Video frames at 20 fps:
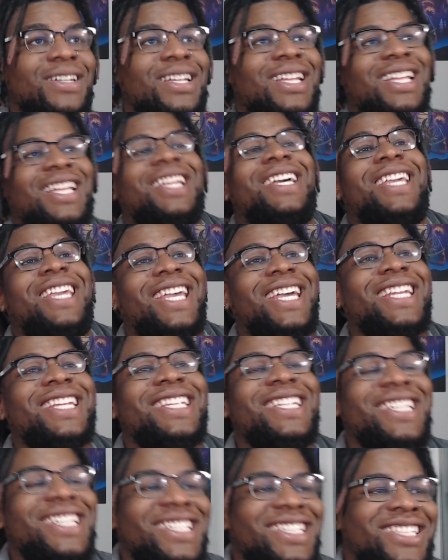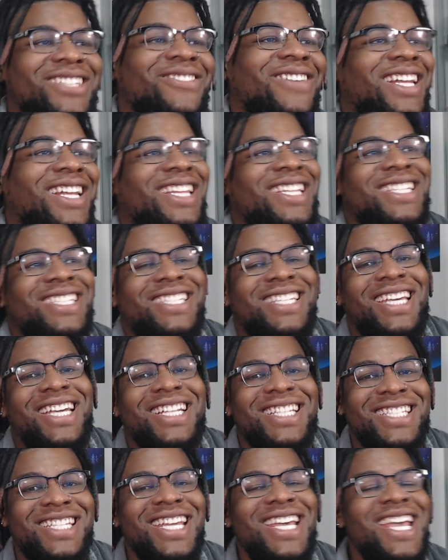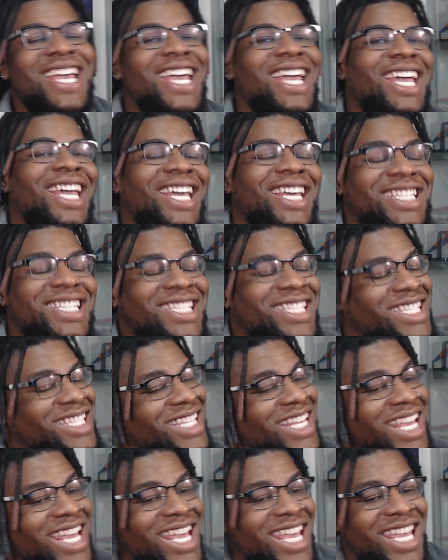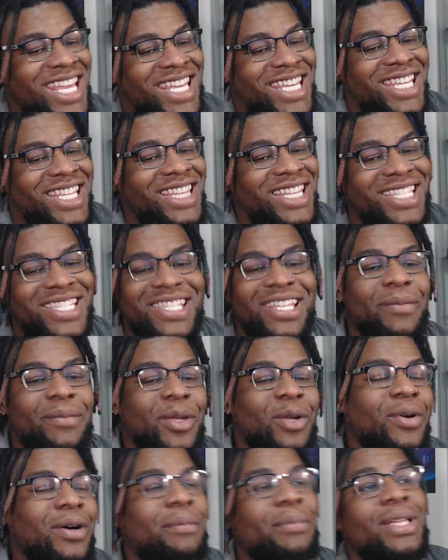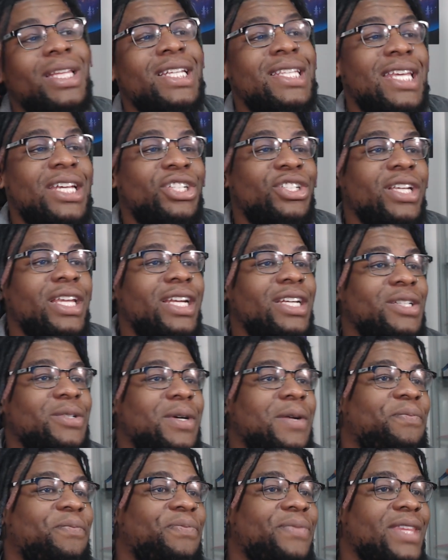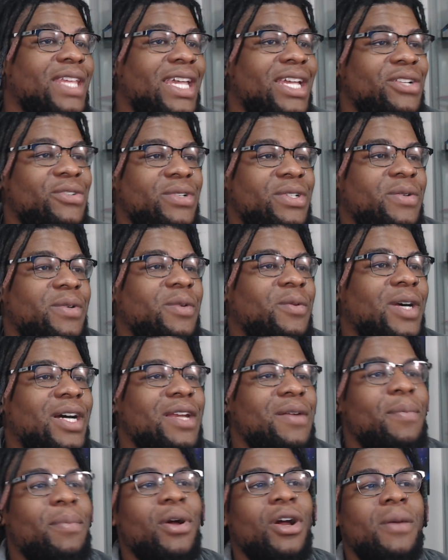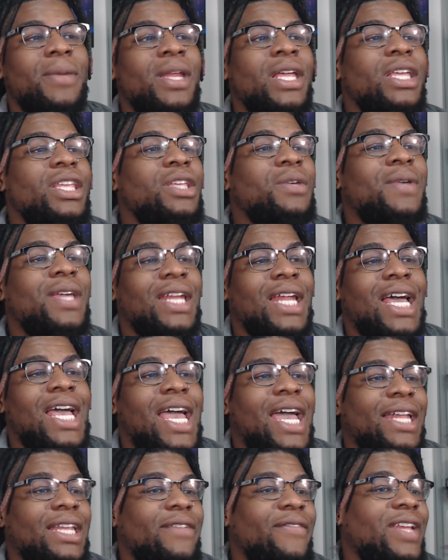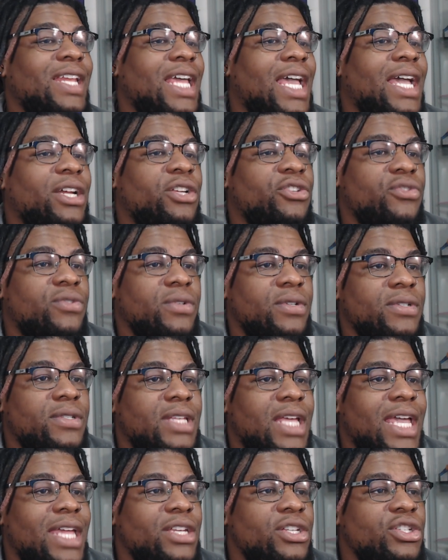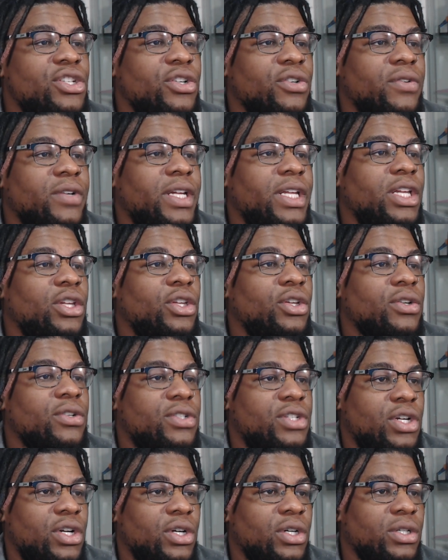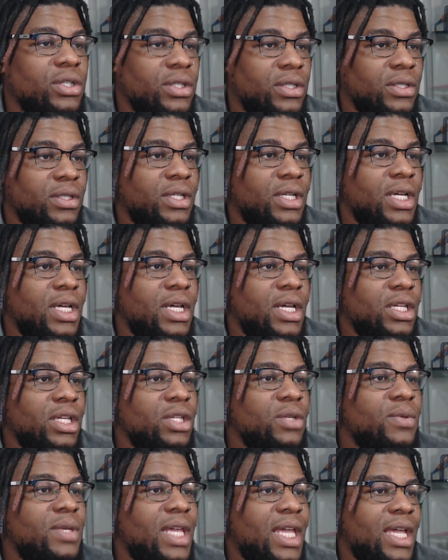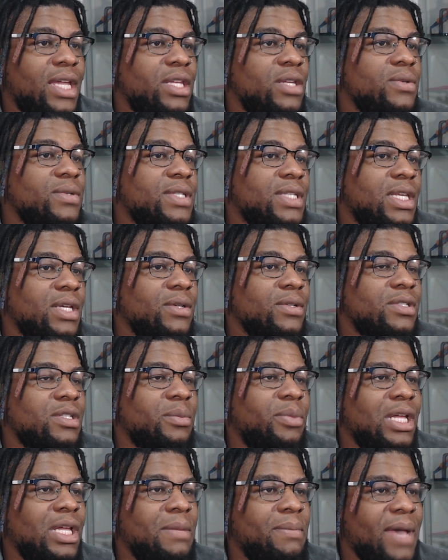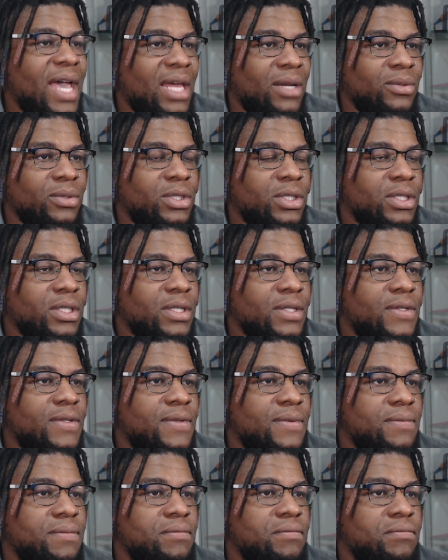I can't look at them out of this text. This is gonna be one, but let's actually get into it. Android 21, permanent, you cannot activate extras, and during your turn, you can't use skills to play battle cards.